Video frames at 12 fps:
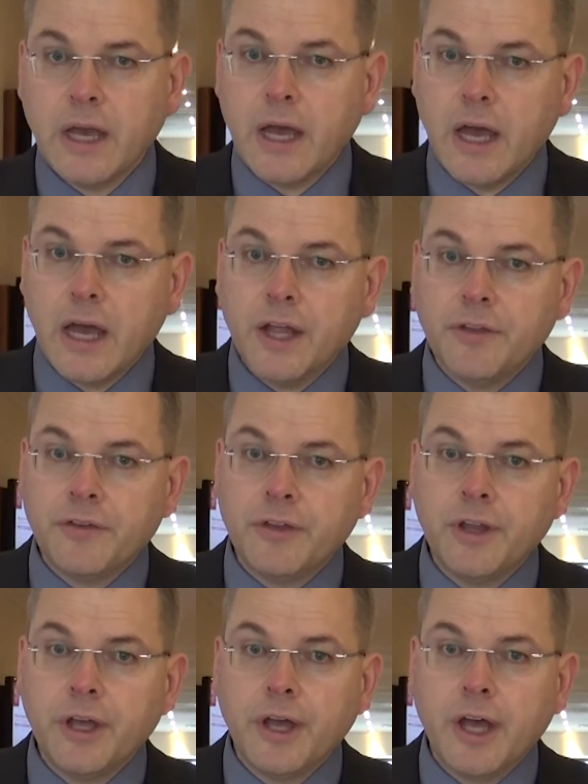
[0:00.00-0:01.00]

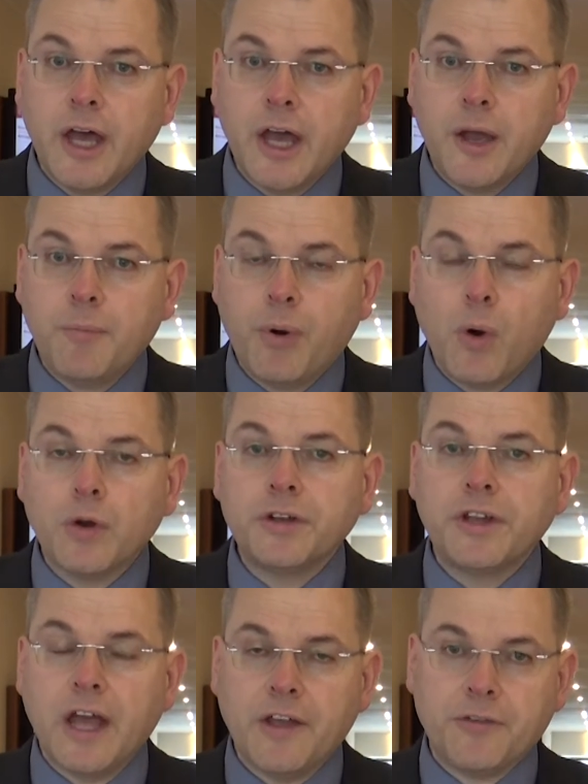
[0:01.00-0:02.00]
An
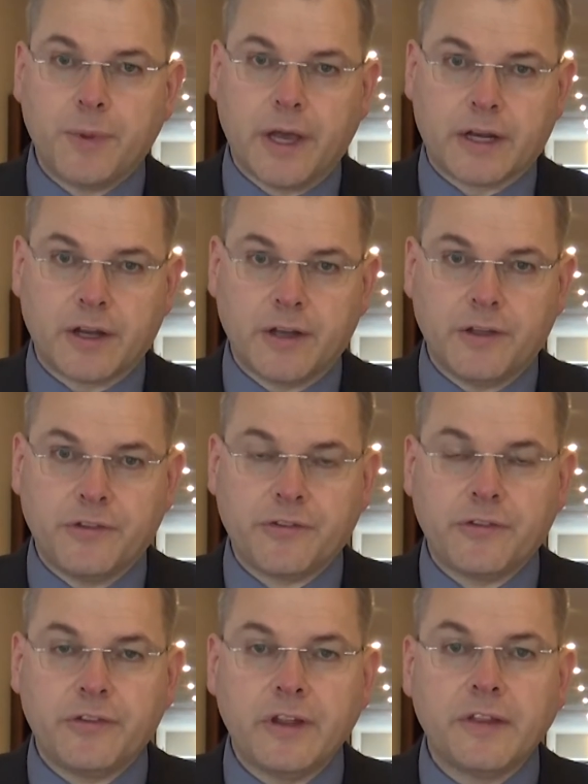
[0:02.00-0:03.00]
important aspect
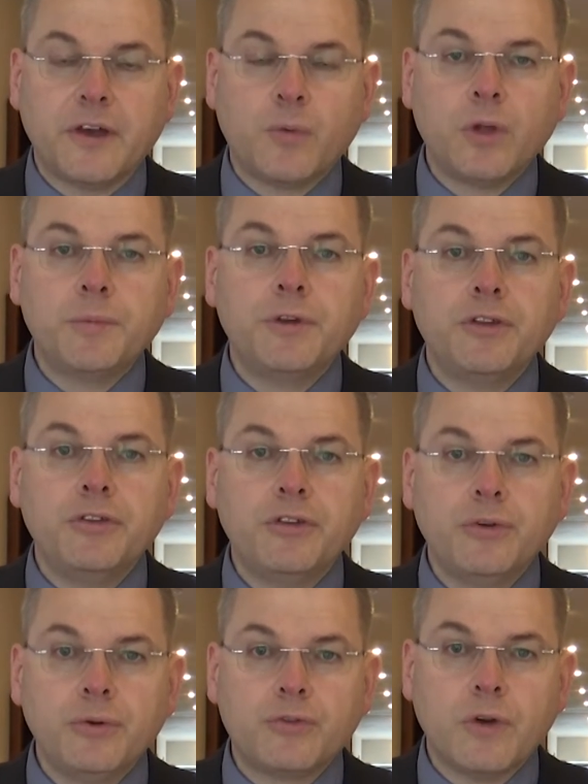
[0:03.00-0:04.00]
is that there will be
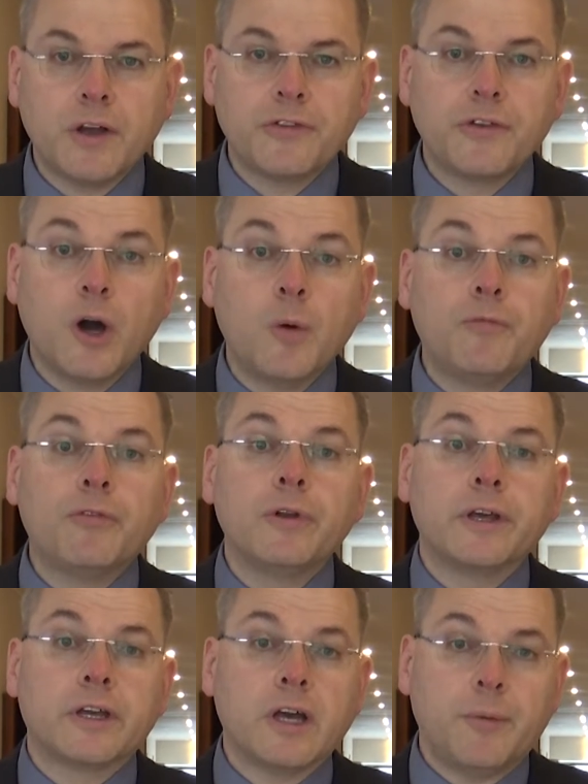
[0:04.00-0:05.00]
new drugs
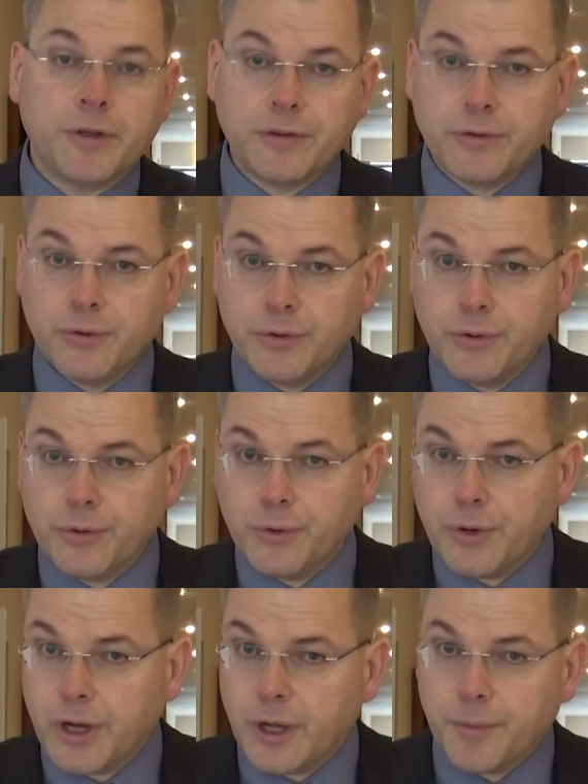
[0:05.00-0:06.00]
hopefully
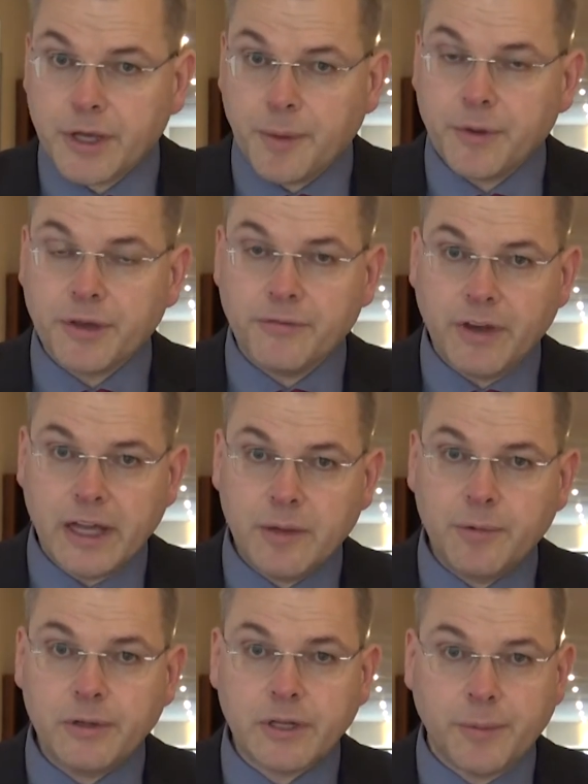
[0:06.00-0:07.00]
becoming
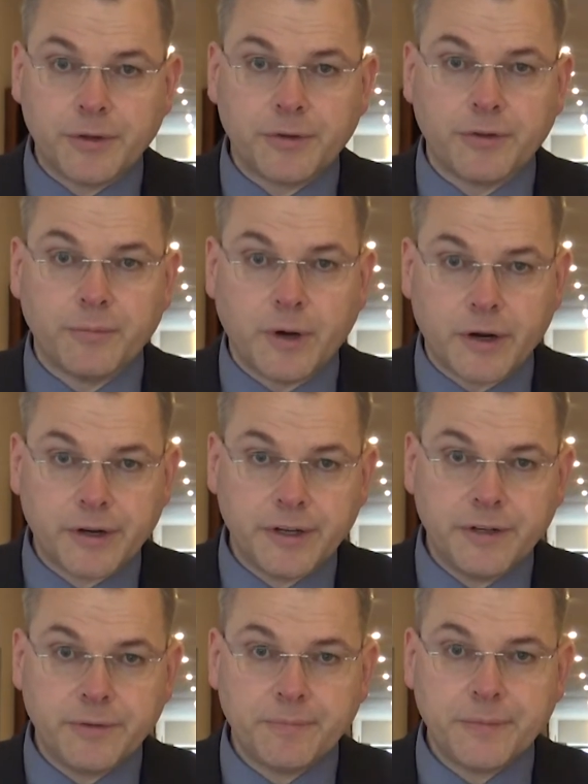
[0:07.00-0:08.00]
available, coming to the
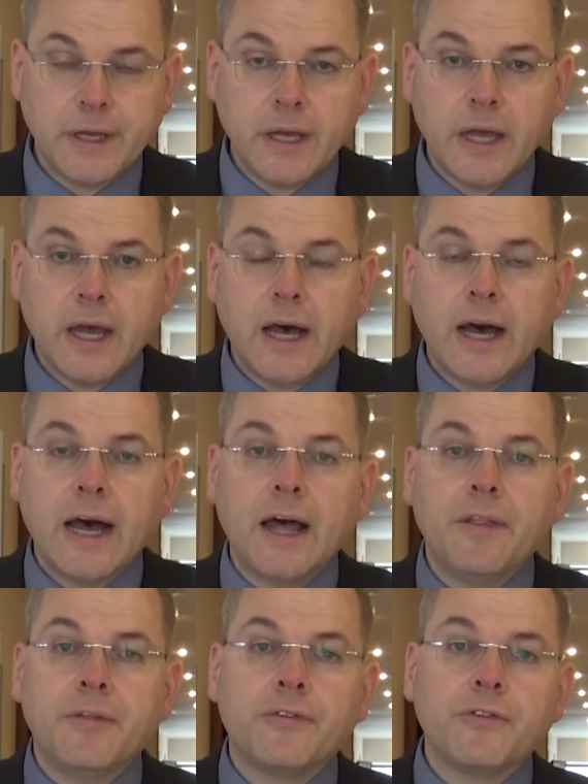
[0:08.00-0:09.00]
market.
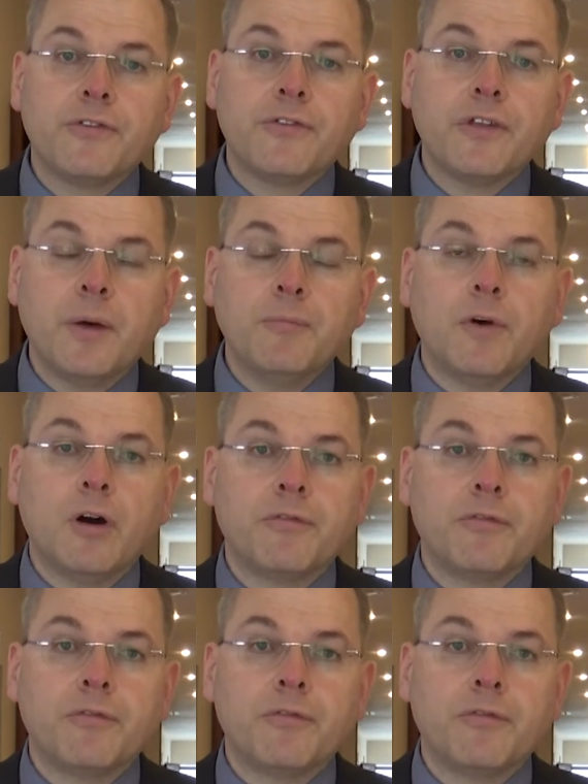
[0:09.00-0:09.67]
And some of